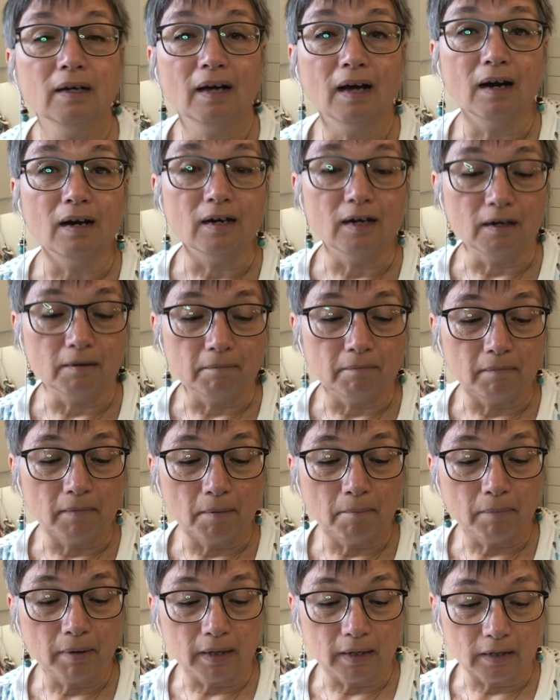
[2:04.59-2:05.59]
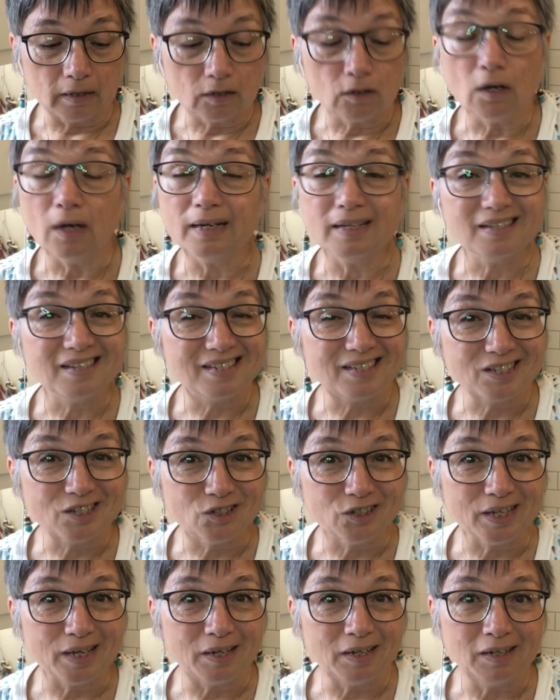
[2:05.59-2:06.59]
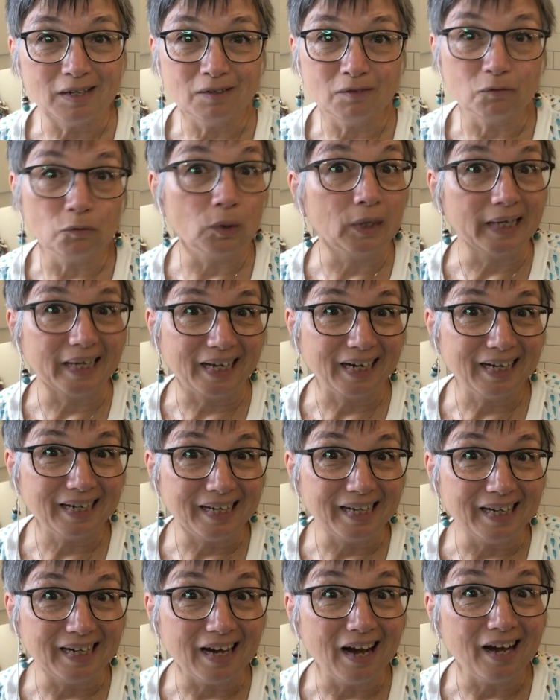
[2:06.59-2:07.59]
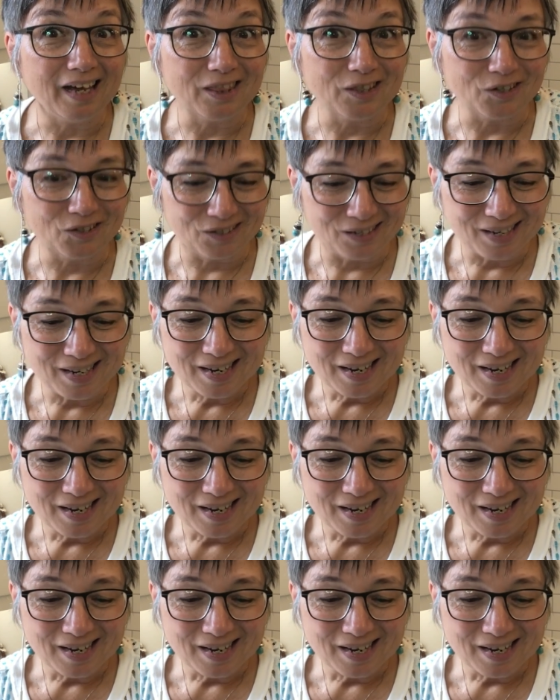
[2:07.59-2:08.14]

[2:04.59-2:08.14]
but it's not necessarily really clean either.